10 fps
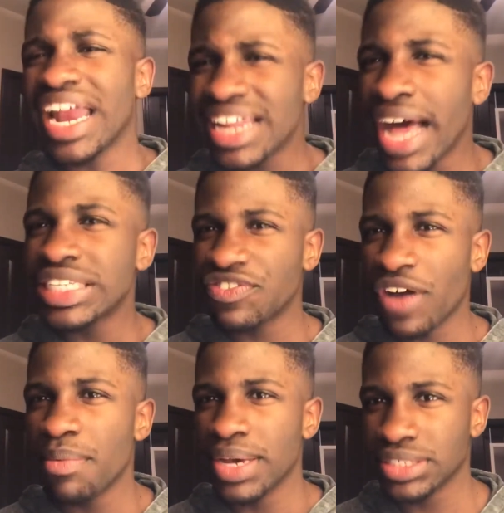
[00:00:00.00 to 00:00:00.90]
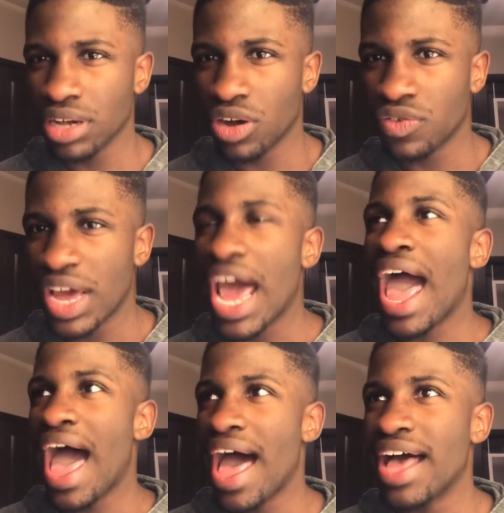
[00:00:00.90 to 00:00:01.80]
I'd classify myself
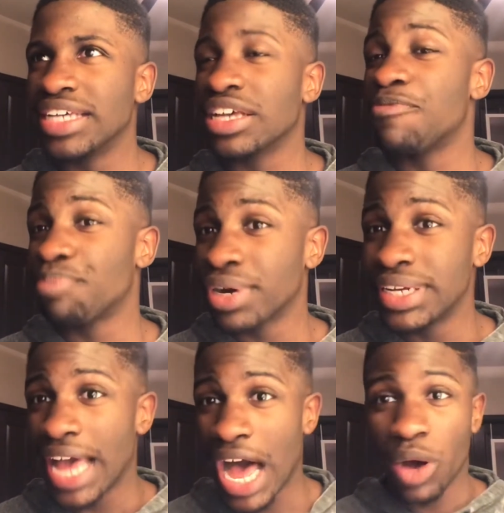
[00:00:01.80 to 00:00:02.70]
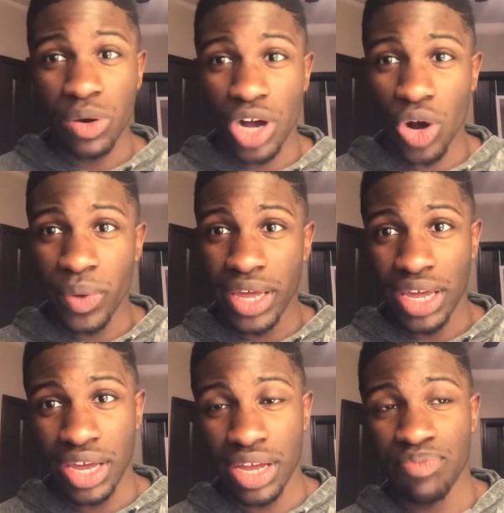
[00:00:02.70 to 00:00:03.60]
as a pretty
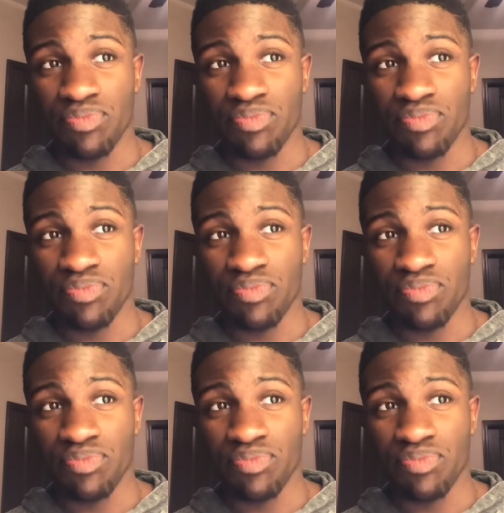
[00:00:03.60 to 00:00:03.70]
outgoing,